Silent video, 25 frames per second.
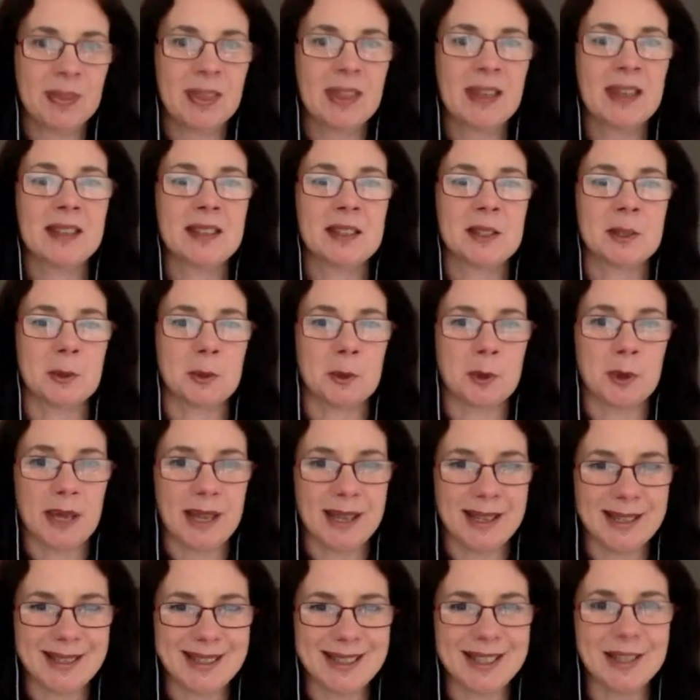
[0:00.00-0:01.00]
So
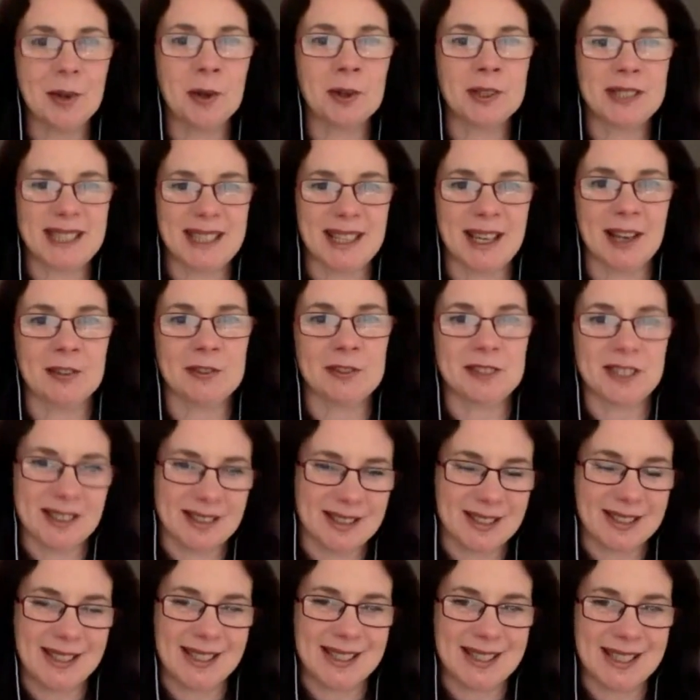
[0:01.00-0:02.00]
it's not enough just
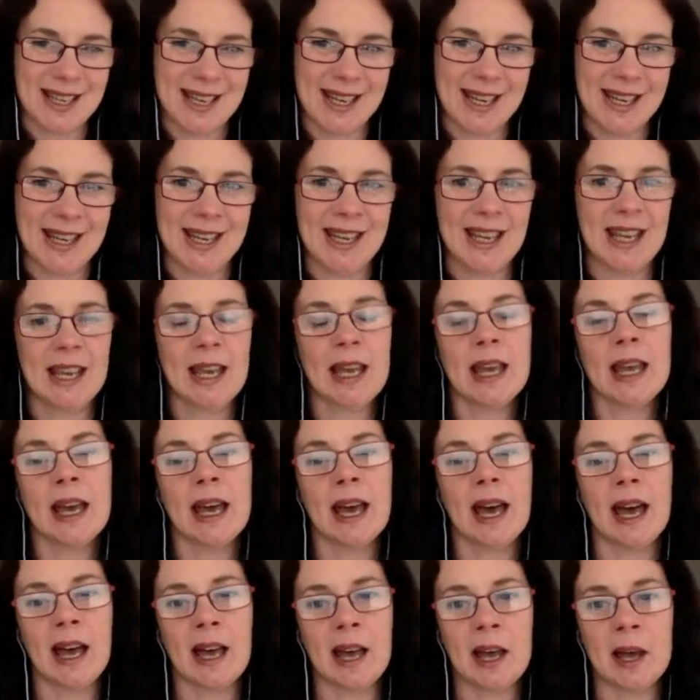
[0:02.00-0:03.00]
to say,
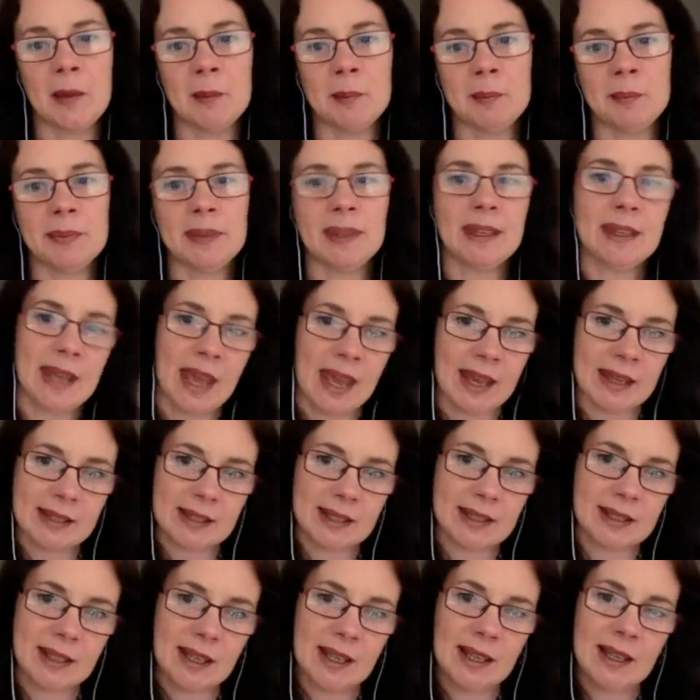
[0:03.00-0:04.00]

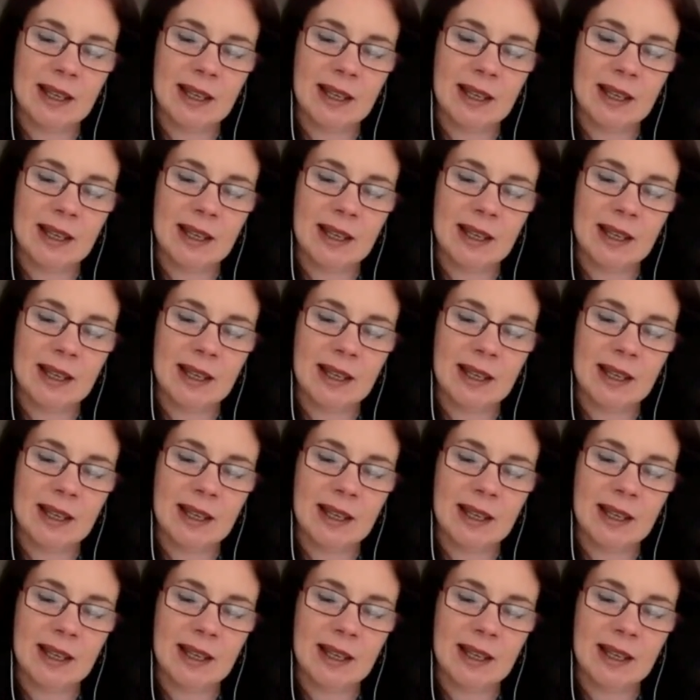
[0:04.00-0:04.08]
yes,